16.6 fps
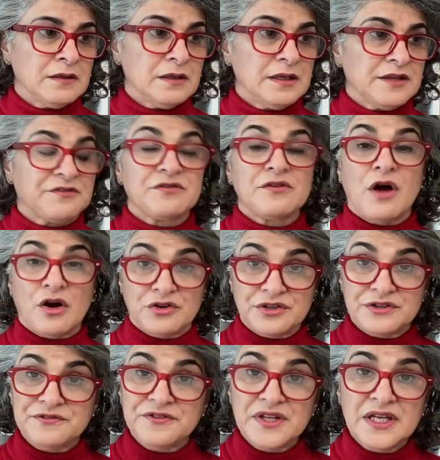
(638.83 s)

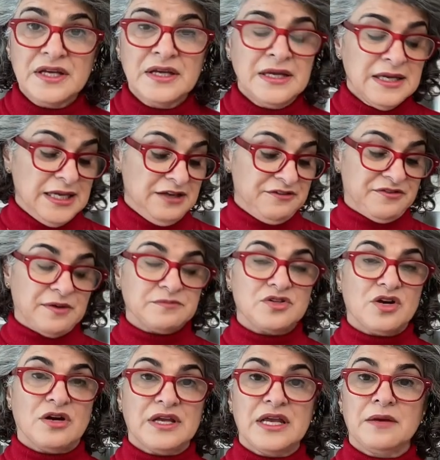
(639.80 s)
ethnography, if I'm
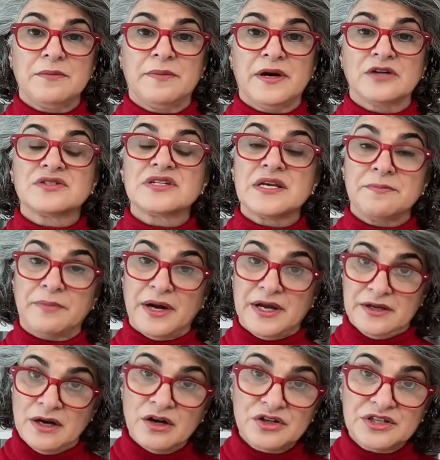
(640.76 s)
talking about a
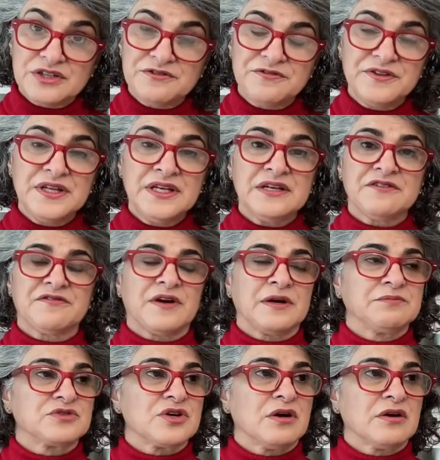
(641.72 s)
biography, if
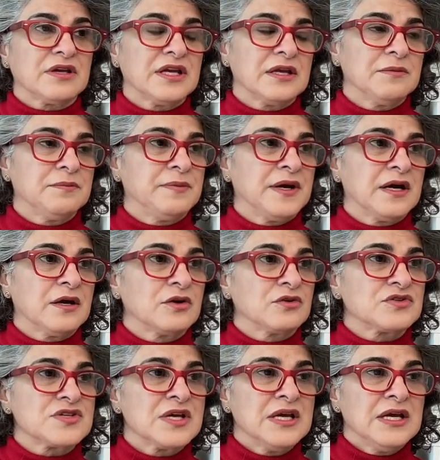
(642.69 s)
I'm talking about